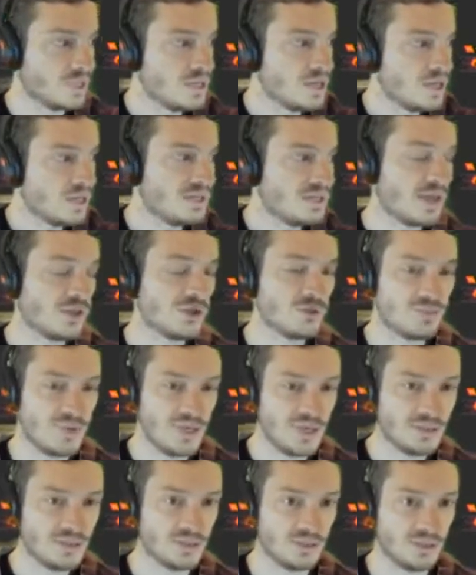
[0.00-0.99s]
The other
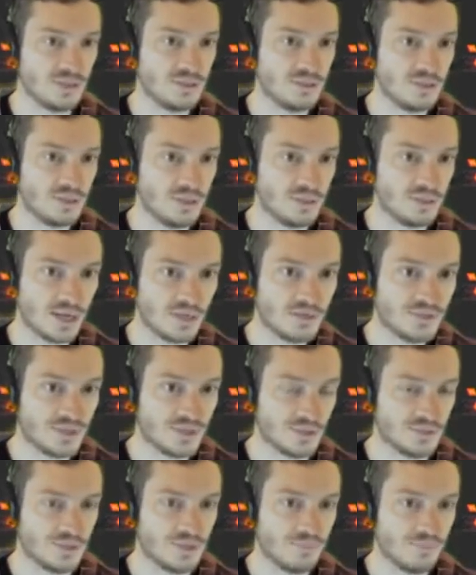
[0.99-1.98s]
piece of this is
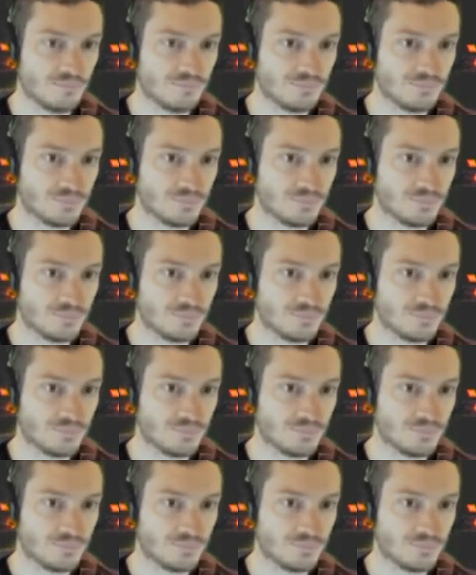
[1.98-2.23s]
iSCSI.